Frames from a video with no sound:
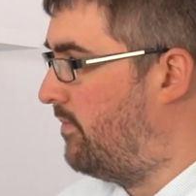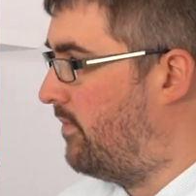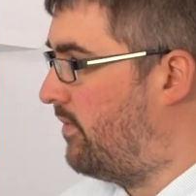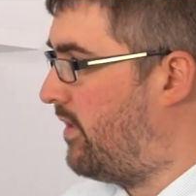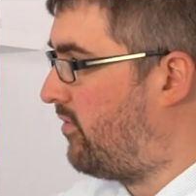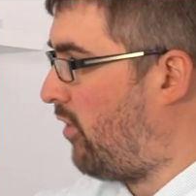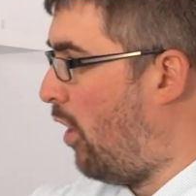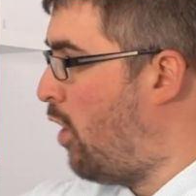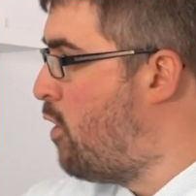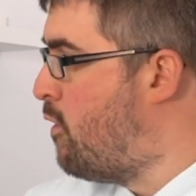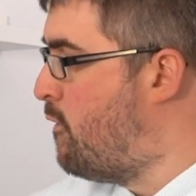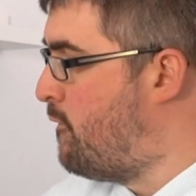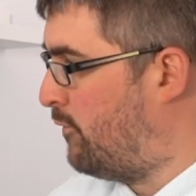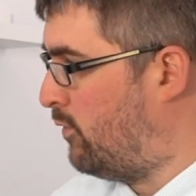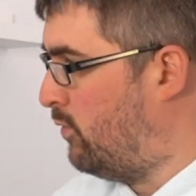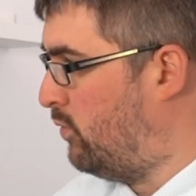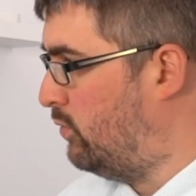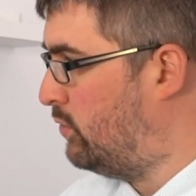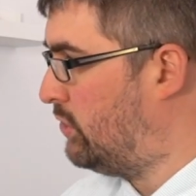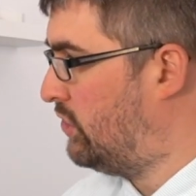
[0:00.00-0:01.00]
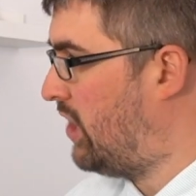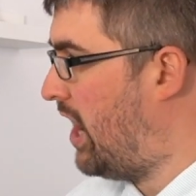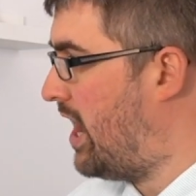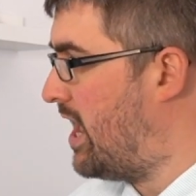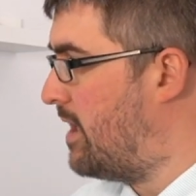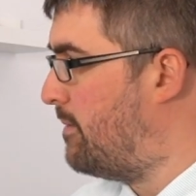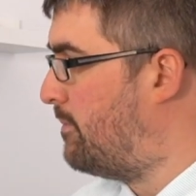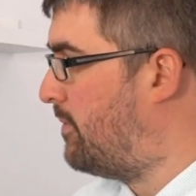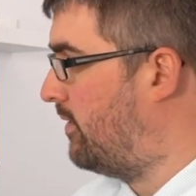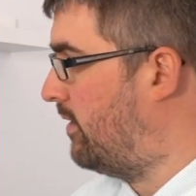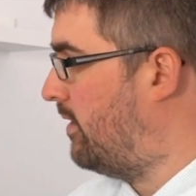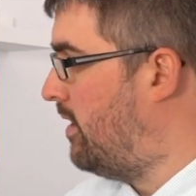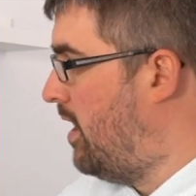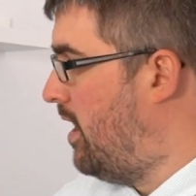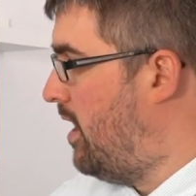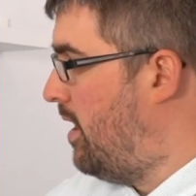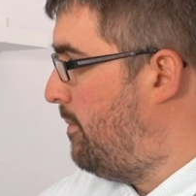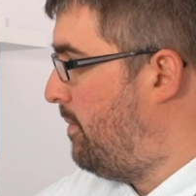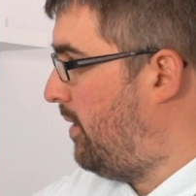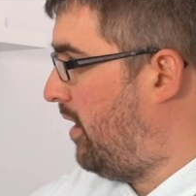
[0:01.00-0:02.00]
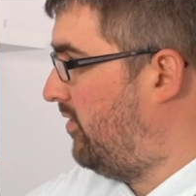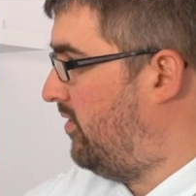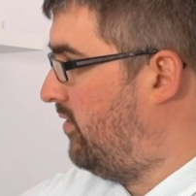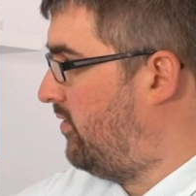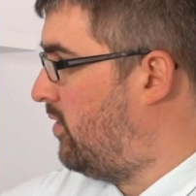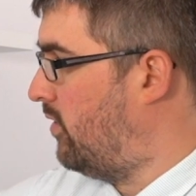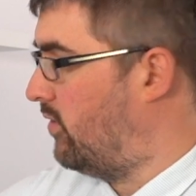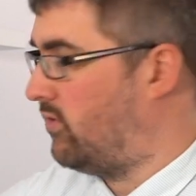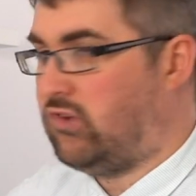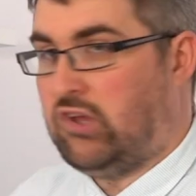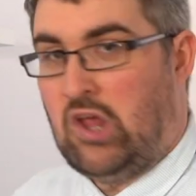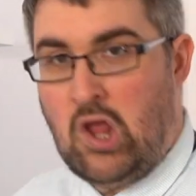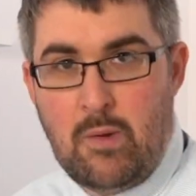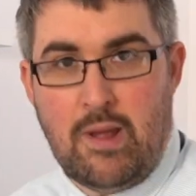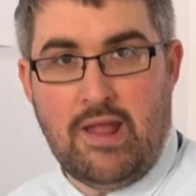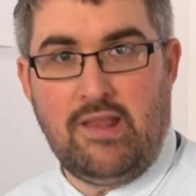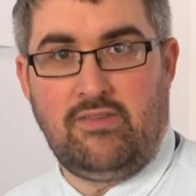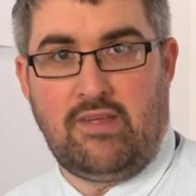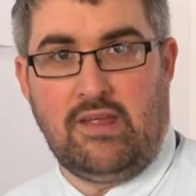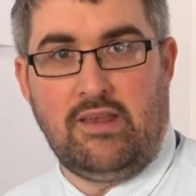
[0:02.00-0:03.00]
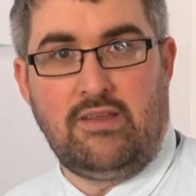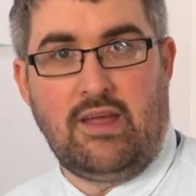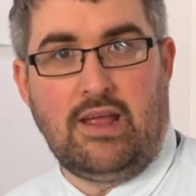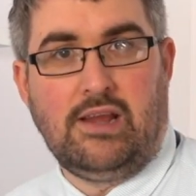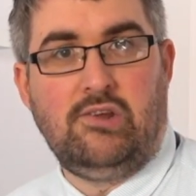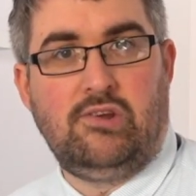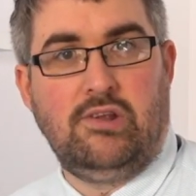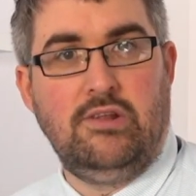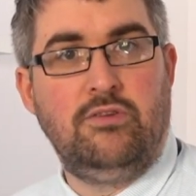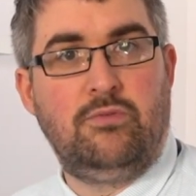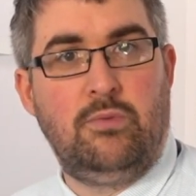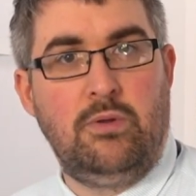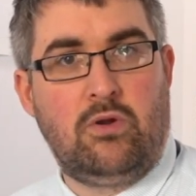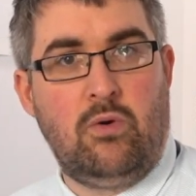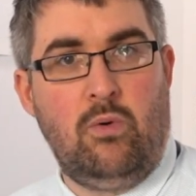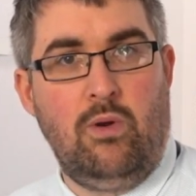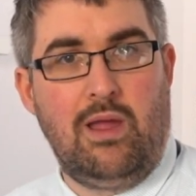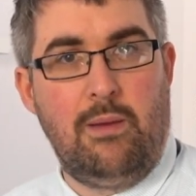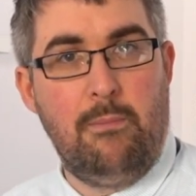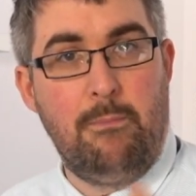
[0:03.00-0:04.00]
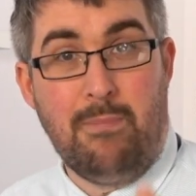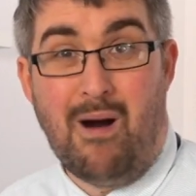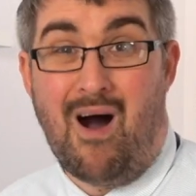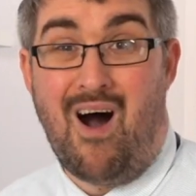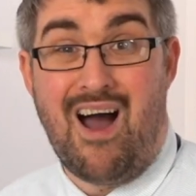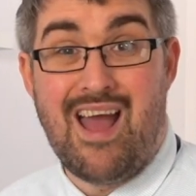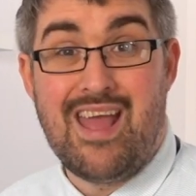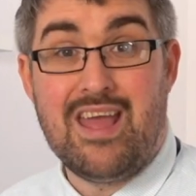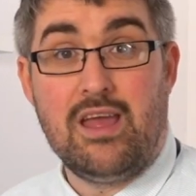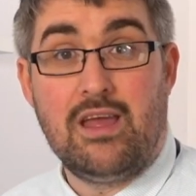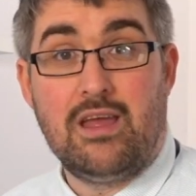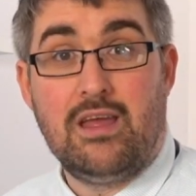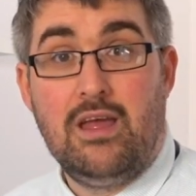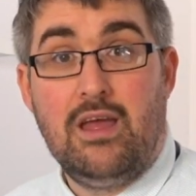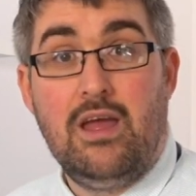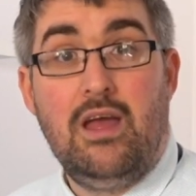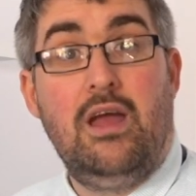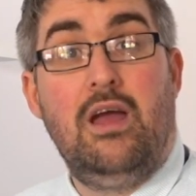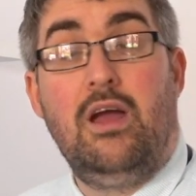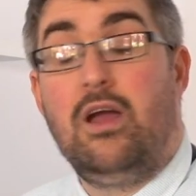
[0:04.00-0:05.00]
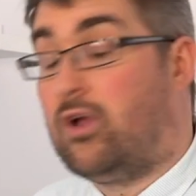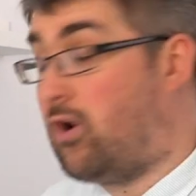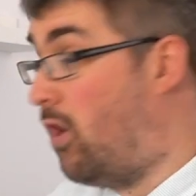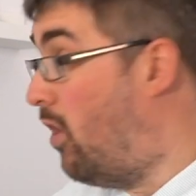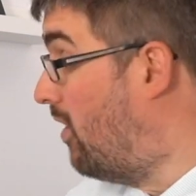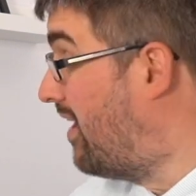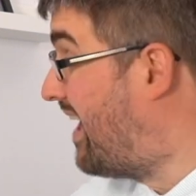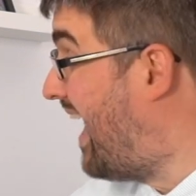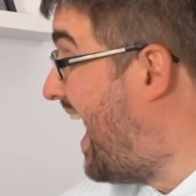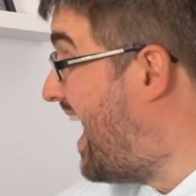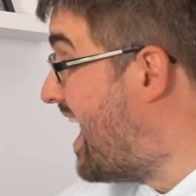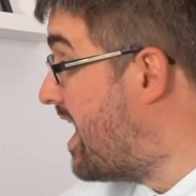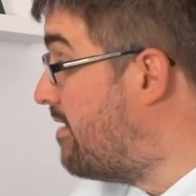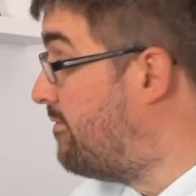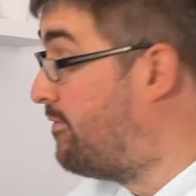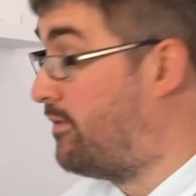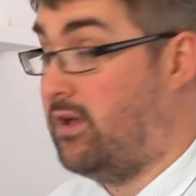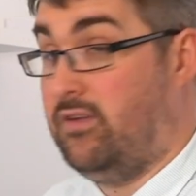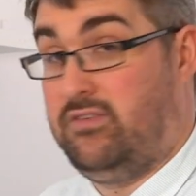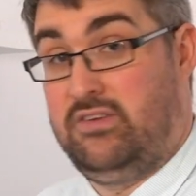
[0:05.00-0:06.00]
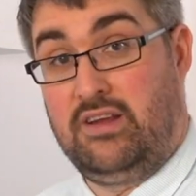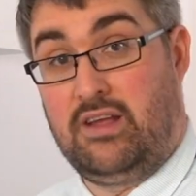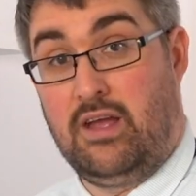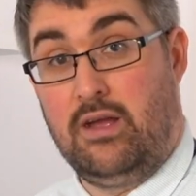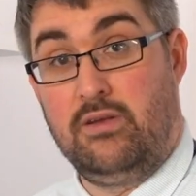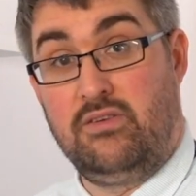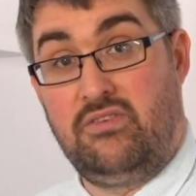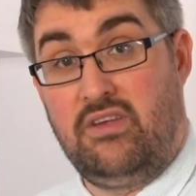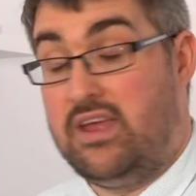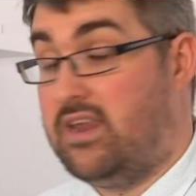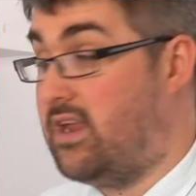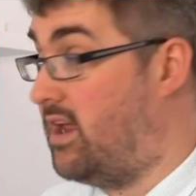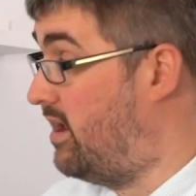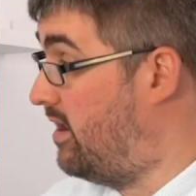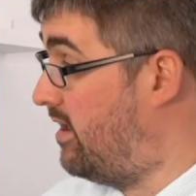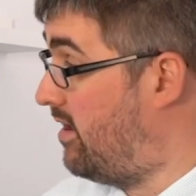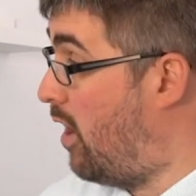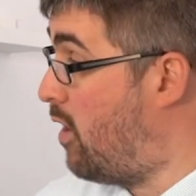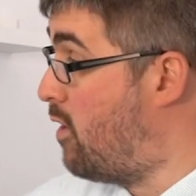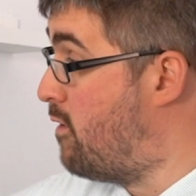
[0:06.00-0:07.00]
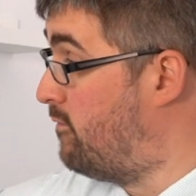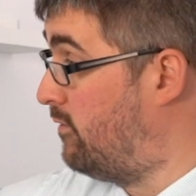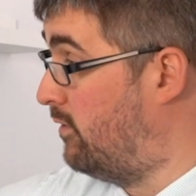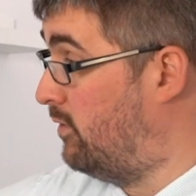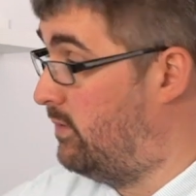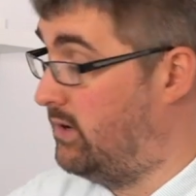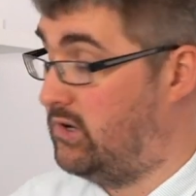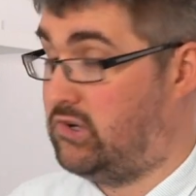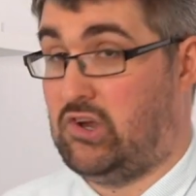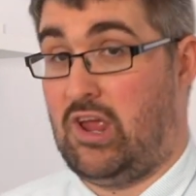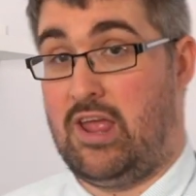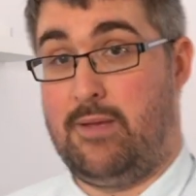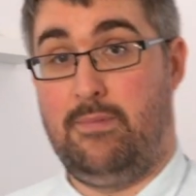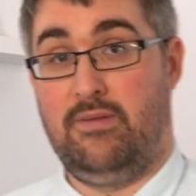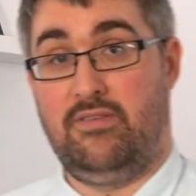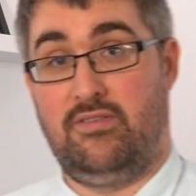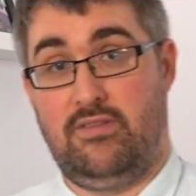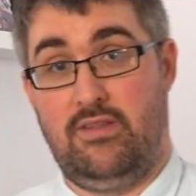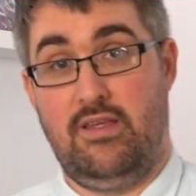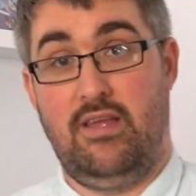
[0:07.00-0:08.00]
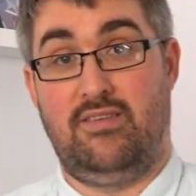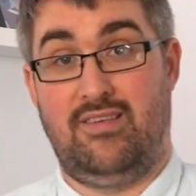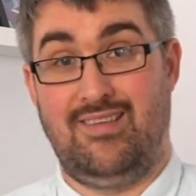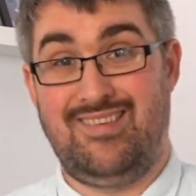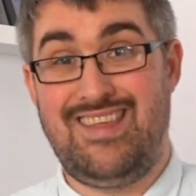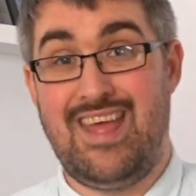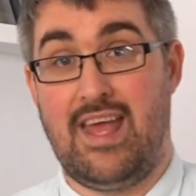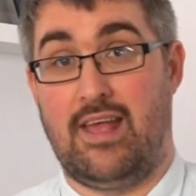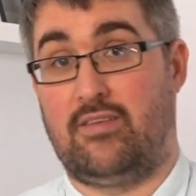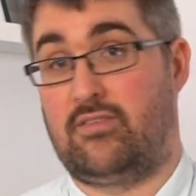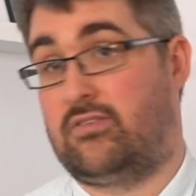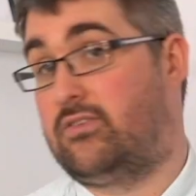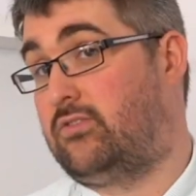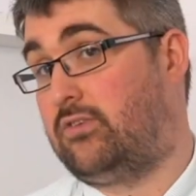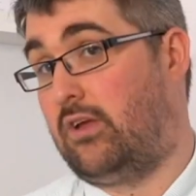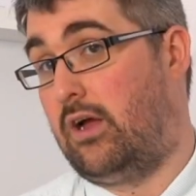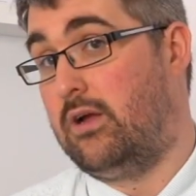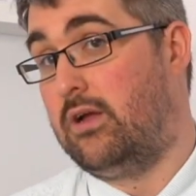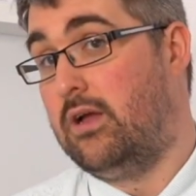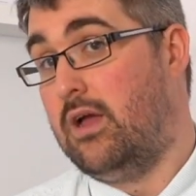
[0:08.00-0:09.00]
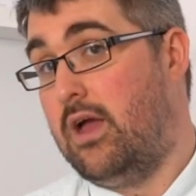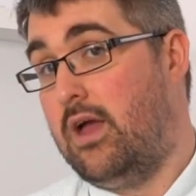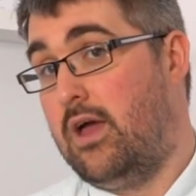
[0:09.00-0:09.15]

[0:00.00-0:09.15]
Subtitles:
This overall shape, because it's got two indentations, we call it bi, concave because it goes in, and the overall its shape is a disc. So